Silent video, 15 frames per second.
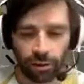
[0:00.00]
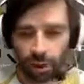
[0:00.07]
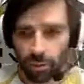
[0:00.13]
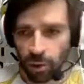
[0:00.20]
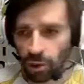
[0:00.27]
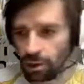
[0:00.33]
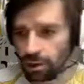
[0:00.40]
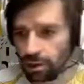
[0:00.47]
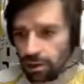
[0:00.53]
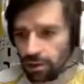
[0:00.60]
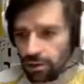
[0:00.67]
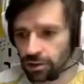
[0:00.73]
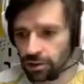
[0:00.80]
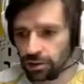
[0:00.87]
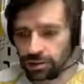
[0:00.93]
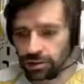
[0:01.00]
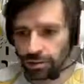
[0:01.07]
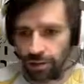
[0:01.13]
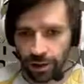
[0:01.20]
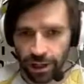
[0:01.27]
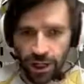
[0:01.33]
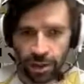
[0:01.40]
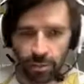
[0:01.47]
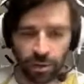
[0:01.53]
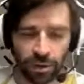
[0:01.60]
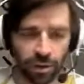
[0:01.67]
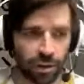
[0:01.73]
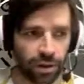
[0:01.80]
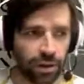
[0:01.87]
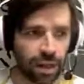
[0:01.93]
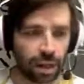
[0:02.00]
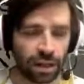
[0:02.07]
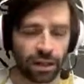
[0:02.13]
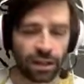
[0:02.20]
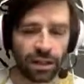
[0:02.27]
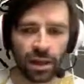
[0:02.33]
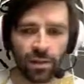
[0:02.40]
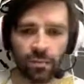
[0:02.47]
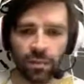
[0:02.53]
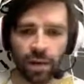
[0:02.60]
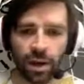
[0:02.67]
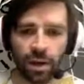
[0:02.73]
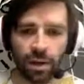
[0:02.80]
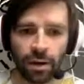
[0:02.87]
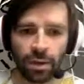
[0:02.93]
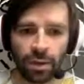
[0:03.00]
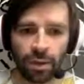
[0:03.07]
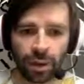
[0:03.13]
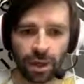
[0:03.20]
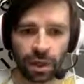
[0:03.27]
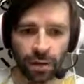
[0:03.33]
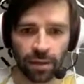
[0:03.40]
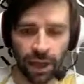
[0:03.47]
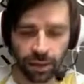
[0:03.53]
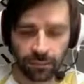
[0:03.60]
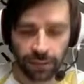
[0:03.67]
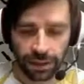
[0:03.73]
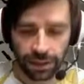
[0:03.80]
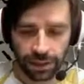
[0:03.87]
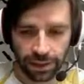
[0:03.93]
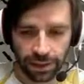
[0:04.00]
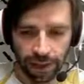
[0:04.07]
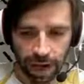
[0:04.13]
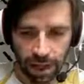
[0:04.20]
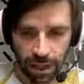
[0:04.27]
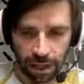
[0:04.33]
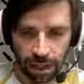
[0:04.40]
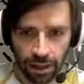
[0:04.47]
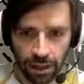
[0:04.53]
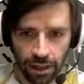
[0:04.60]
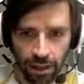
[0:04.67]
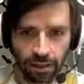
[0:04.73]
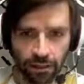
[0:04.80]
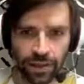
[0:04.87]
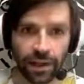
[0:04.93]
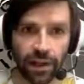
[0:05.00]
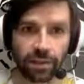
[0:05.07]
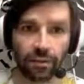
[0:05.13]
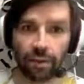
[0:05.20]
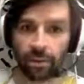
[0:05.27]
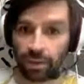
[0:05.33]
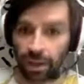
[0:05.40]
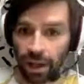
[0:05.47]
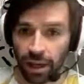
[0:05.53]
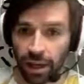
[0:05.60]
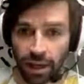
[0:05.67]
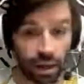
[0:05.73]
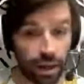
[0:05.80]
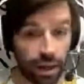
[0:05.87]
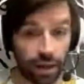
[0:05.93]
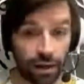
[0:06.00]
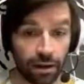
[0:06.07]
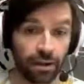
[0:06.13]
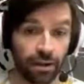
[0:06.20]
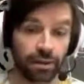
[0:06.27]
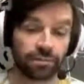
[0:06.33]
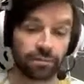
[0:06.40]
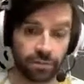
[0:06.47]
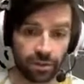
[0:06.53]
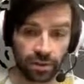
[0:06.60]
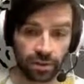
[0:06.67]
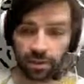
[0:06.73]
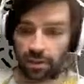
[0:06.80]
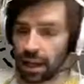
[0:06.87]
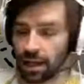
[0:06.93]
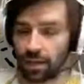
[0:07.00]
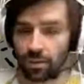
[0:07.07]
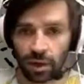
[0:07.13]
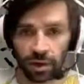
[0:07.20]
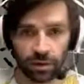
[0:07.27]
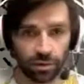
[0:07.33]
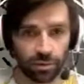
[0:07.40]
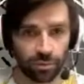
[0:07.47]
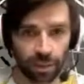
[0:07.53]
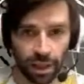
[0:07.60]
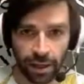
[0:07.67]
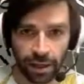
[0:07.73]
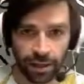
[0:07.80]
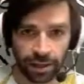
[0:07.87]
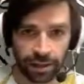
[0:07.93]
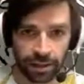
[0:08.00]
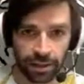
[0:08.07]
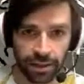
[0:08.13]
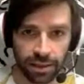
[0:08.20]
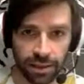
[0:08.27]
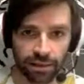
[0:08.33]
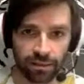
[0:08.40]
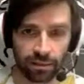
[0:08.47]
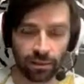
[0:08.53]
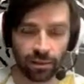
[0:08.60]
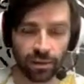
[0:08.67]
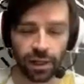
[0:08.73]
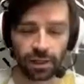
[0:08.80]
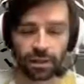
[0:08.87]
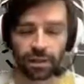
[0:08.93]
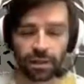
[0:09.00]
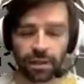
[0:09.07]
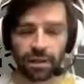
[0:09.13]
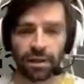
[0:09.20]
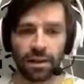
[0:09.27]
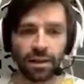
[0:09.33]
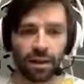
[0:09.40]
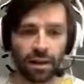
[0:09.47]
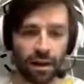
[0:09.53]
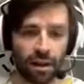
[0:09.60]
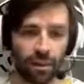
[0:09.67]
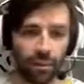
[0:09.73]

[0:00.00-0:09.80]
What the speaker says: There is a lot more scrutiny put under them when they make a mistake than there is under a player, and anyone who has played understands full well that